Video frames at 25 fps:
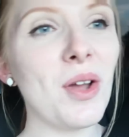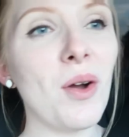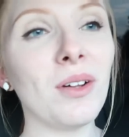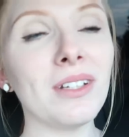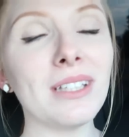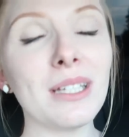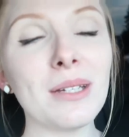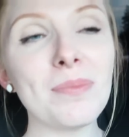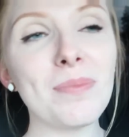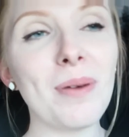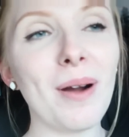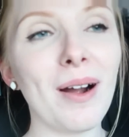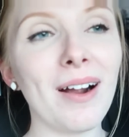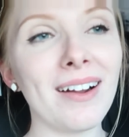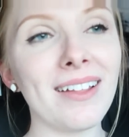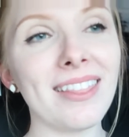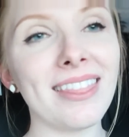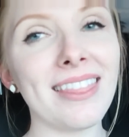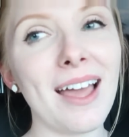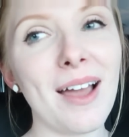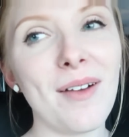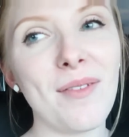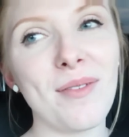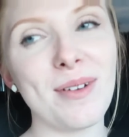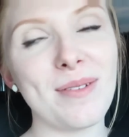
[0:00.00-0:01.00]
the only part
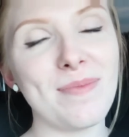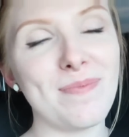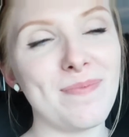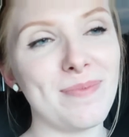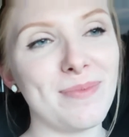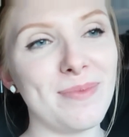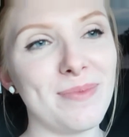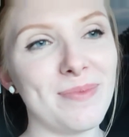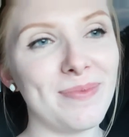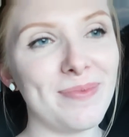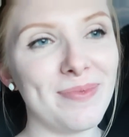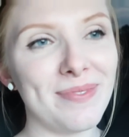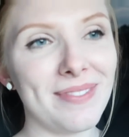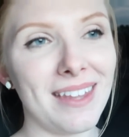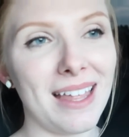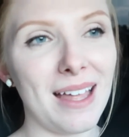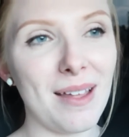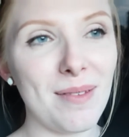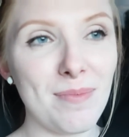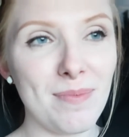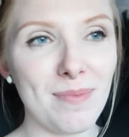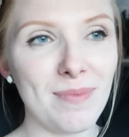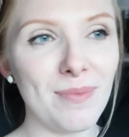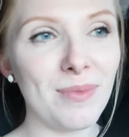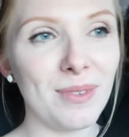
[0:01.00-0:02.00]
that would,
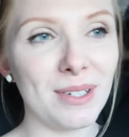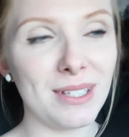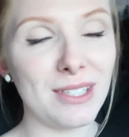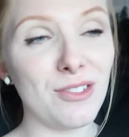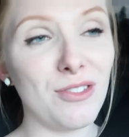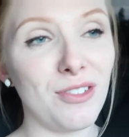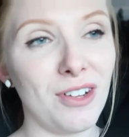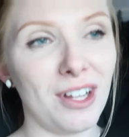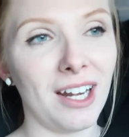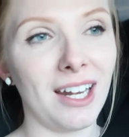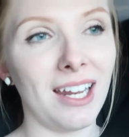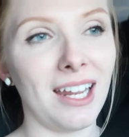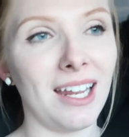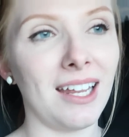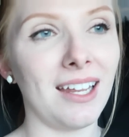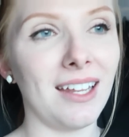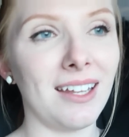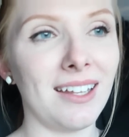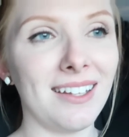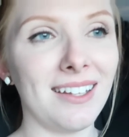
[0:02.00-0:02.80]
that was funny,